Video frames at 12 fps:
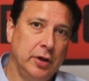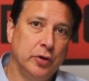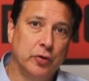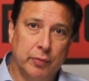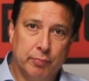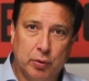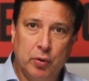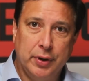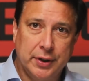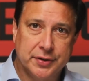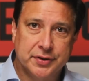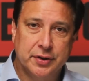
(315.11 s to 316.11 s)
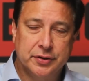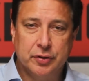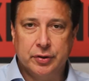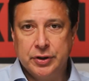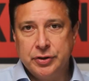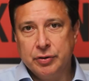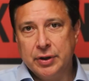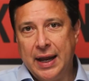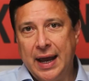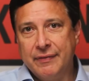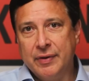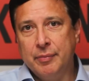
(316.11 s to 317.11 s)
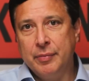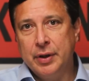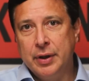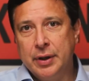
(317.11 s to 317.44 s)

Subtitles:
your employees so that you can have them